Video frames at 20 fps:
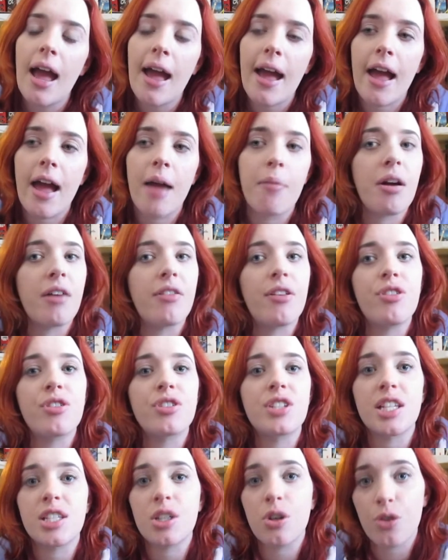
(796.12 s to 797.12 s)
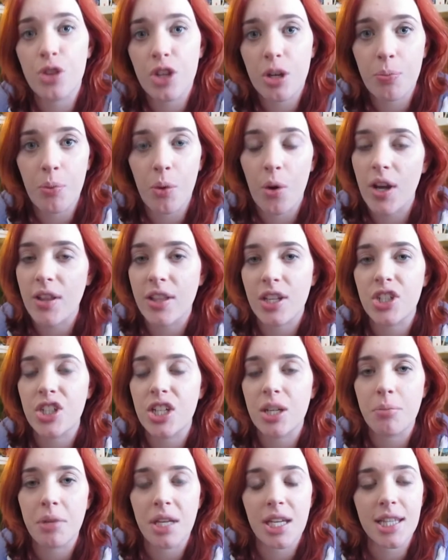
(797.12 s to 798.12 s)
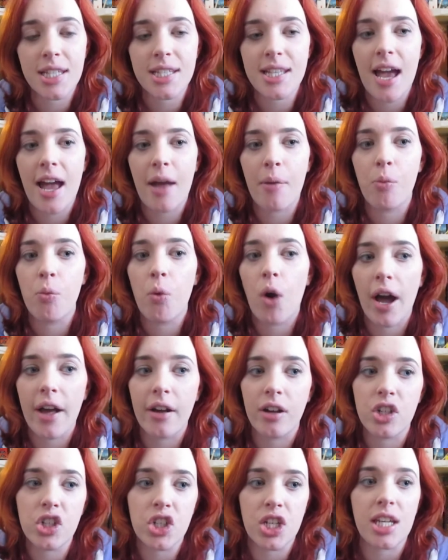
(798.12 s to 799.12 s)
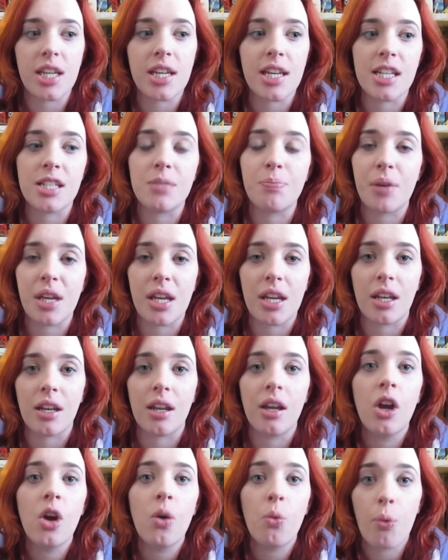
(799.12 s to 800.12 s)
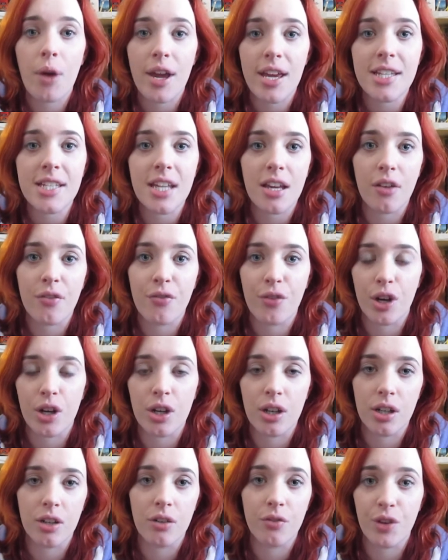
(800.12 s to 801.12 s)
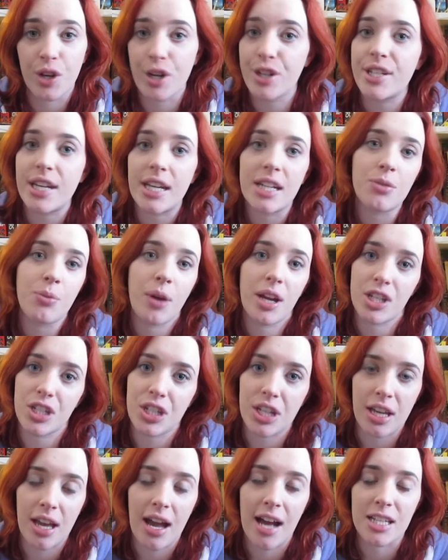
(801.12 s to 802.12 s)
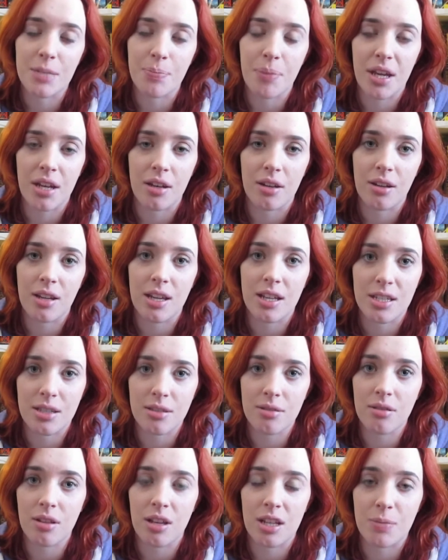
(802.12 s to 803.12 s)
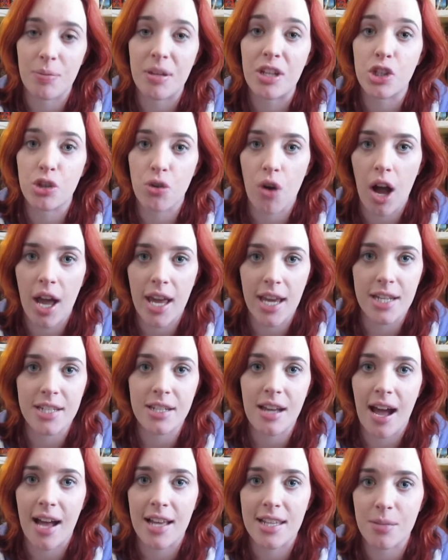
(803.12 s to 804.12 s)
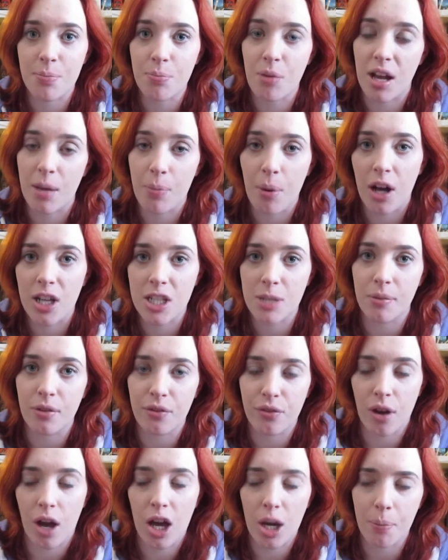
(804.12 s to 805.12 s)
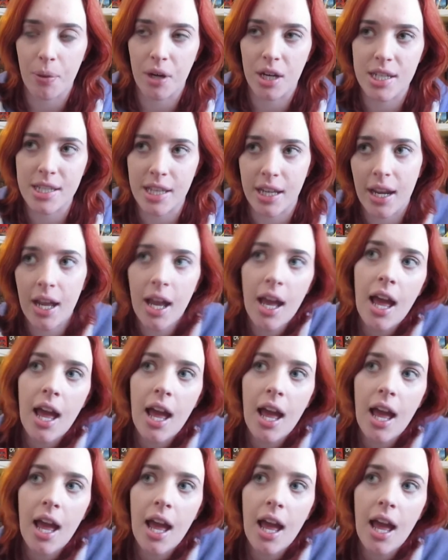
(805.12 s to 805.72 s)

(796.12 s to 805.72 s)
Um, and then there's this other boy that she meets um, while she is being waiting for her verdict when she has been is is being tried as a possible flawed person.